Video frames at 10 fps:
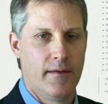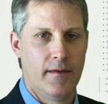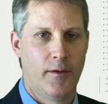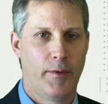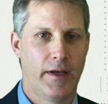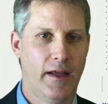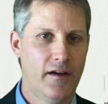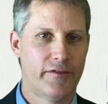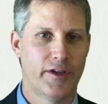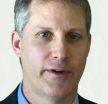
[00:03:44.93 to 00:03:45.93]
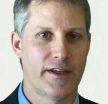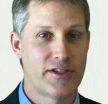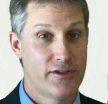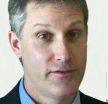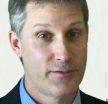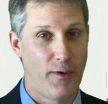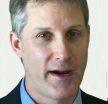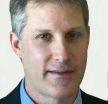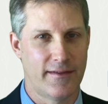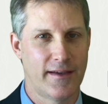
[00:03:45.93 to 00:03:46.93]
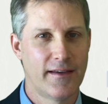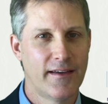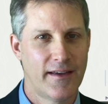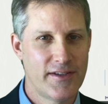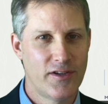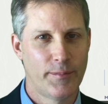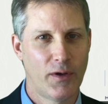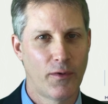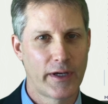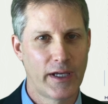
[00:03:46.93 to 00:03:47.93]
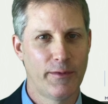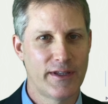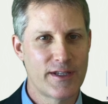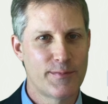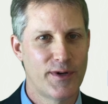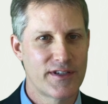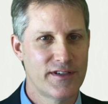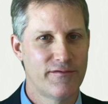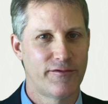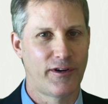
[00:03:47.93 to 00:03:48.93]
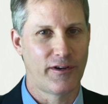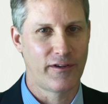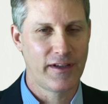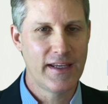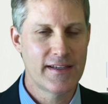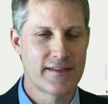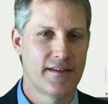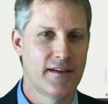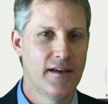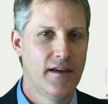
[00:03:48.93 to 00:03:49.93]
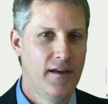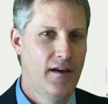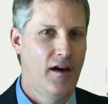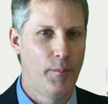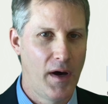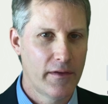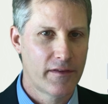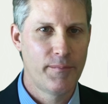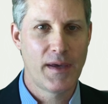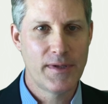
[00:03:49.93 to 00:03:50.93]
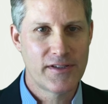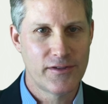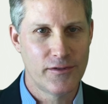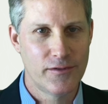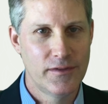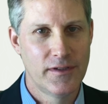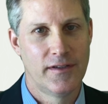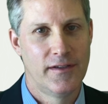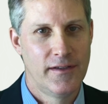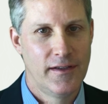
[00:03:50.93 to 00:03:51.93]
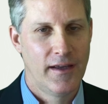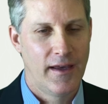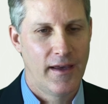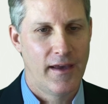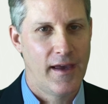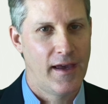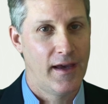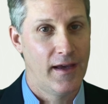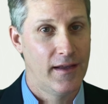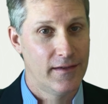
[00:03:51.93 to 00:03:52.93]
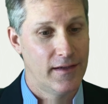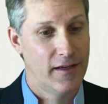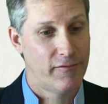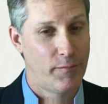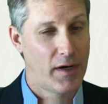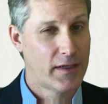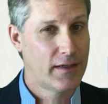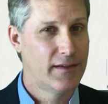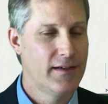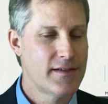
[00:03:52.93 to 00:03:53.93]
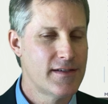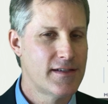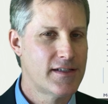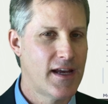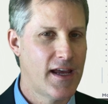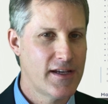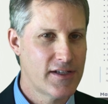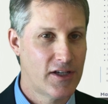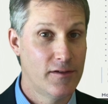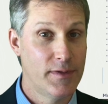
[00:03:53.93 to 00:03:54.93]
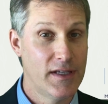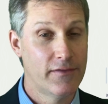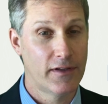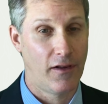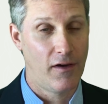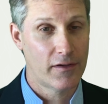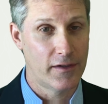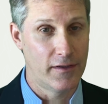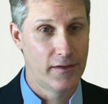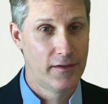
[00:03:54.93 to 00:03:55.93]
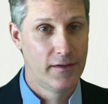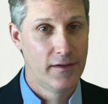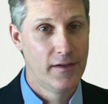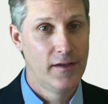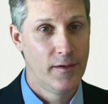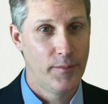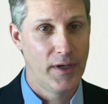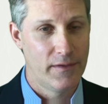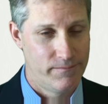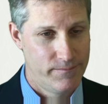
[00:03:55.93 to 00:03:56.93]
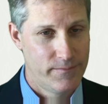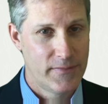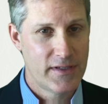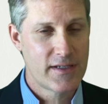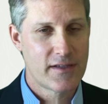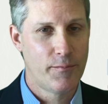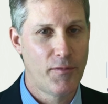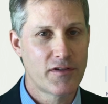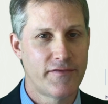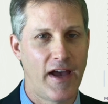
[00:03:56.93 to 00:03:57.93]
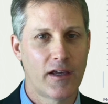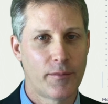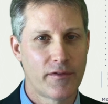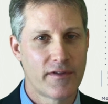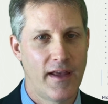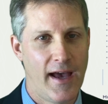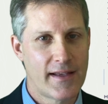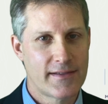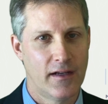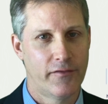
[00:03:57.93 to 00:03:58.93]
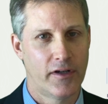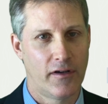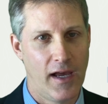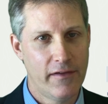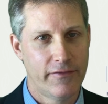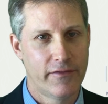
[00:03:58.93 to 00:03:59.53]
When interviewing, choose wisely, because you'll be working with this person for at least a month, maybe 2. And if market conditions change, it could be even longer. But this is the most valuable asset of your life,